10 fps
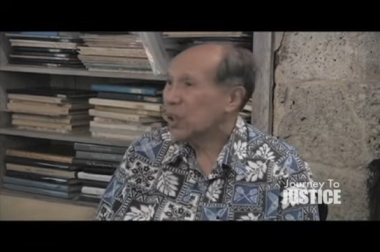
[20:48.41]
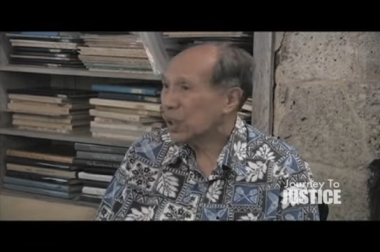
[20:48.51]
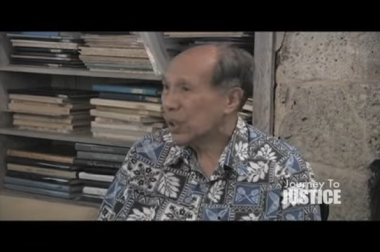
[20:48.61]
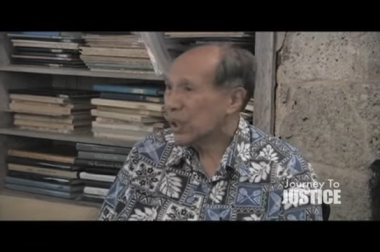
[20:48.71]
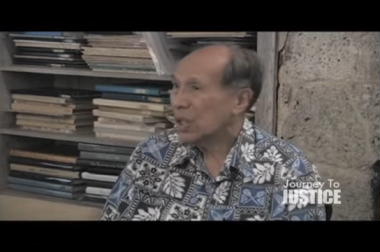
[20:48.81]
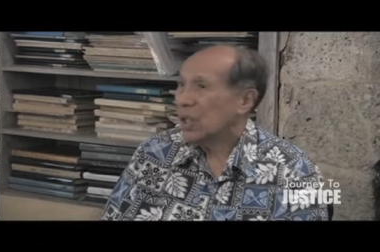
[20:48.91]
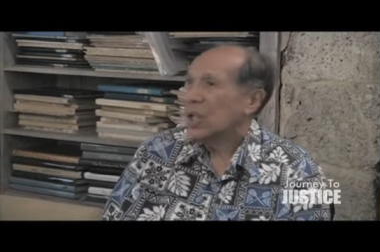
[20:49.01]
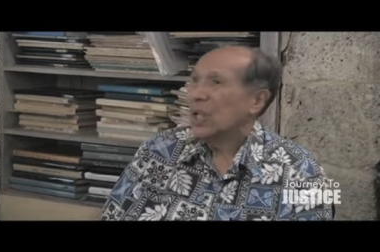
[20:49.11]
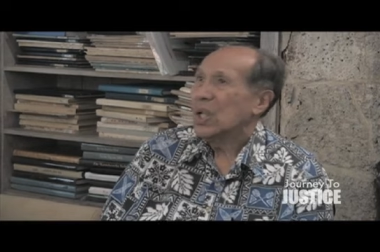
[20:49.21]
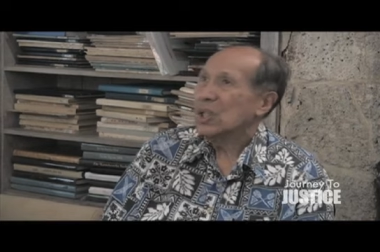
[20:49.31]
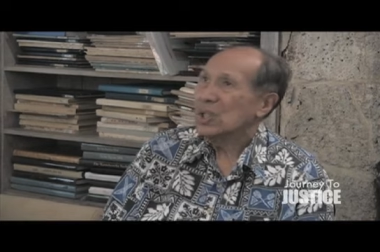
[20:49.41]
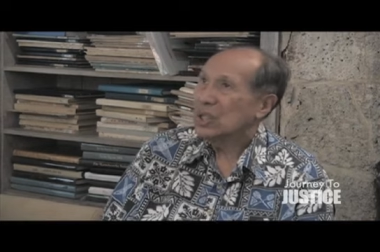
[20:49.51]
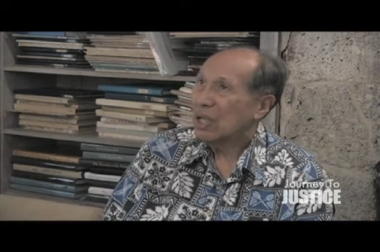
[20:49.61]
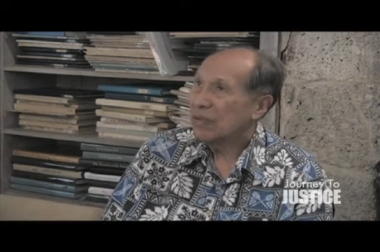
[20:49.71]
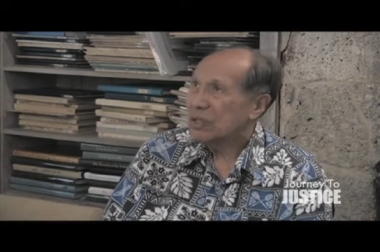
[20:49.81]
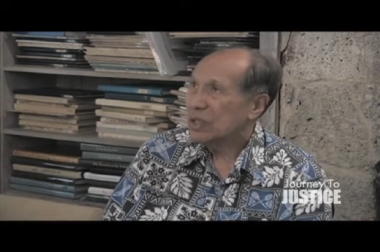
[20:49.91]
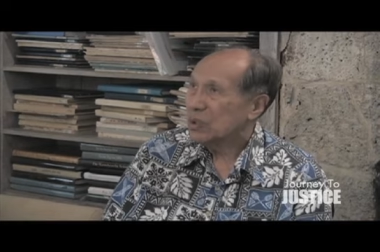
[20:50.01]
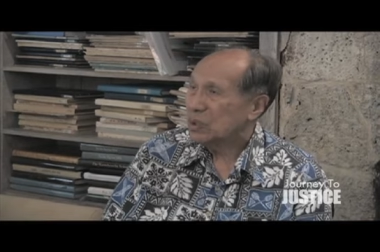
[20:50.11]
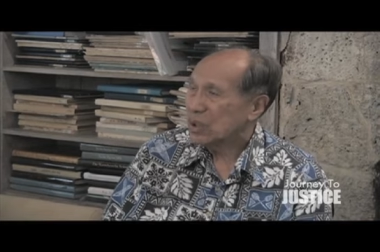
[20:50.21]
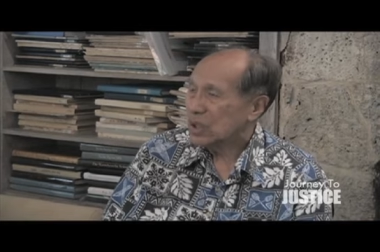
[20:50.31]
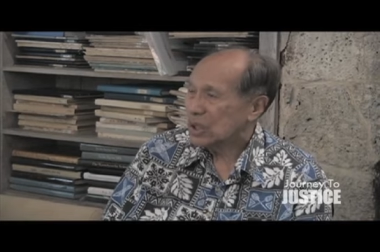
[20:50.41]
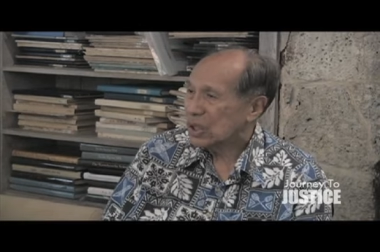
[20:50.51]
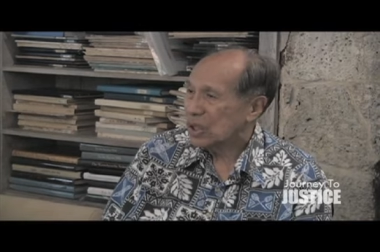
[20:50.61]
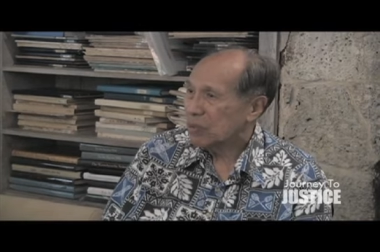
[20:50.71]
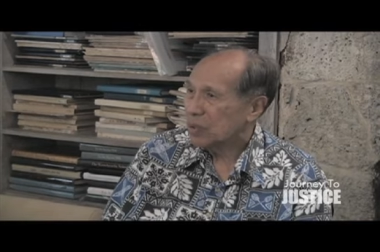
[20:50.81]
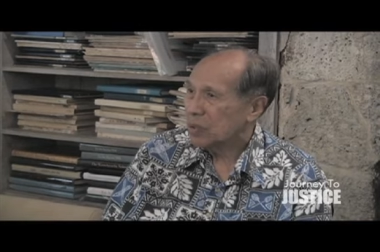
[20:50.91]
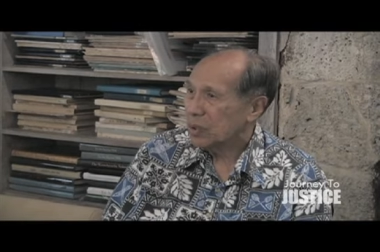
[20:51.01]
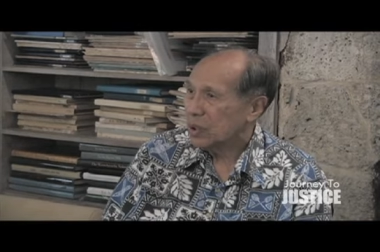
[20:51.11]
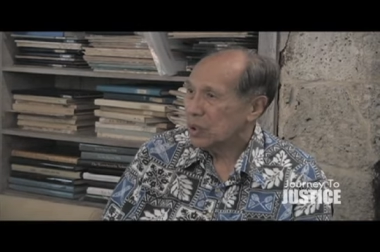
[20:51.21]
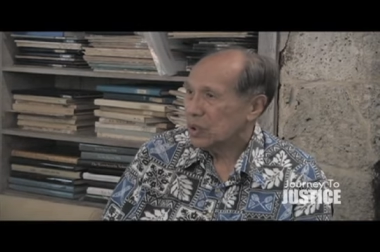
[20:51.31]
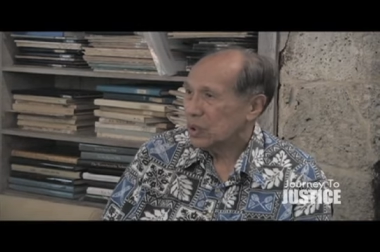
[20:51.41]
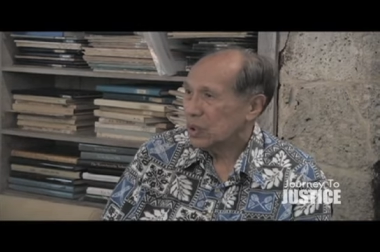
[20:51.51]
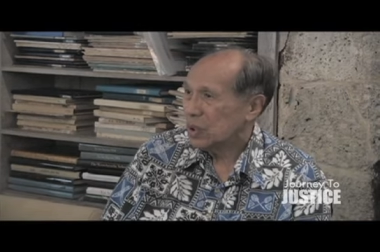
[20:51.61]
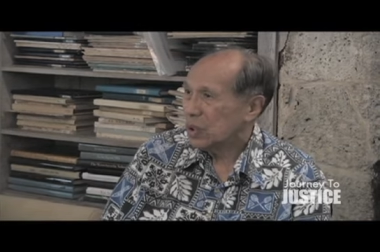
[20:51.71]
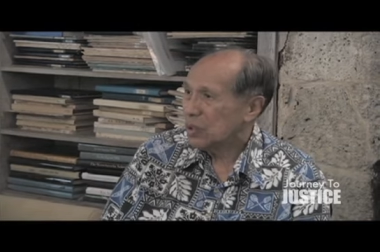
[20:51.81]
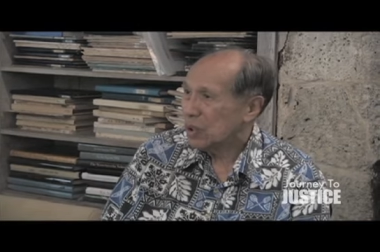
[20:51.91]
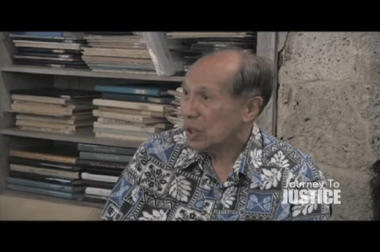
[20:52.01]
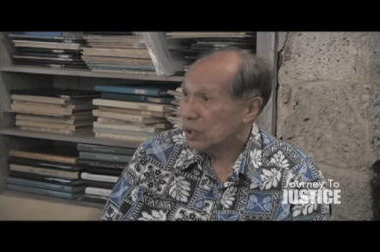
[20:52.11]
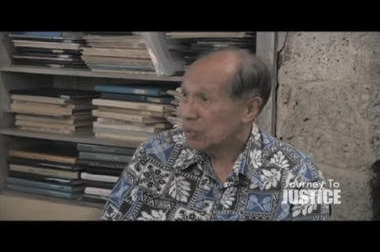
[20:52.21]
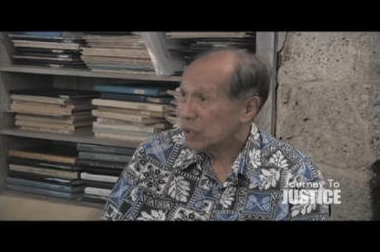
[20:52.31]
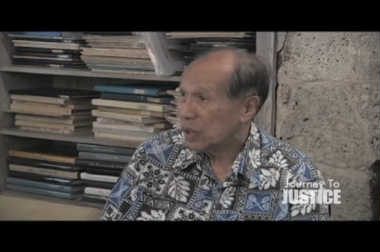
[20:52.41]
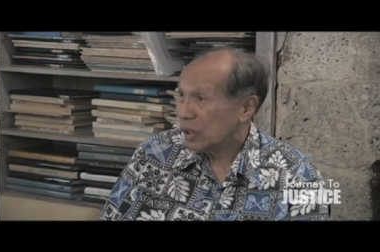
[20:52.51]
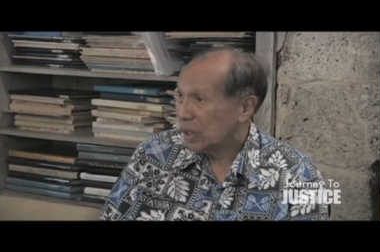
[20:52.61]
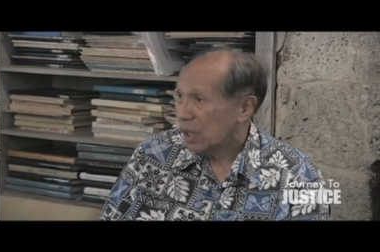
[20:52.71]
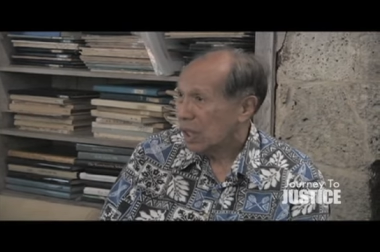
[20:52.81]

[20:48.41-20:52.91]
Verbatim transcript: working, and sovereignty right. was acceptable, you know, without being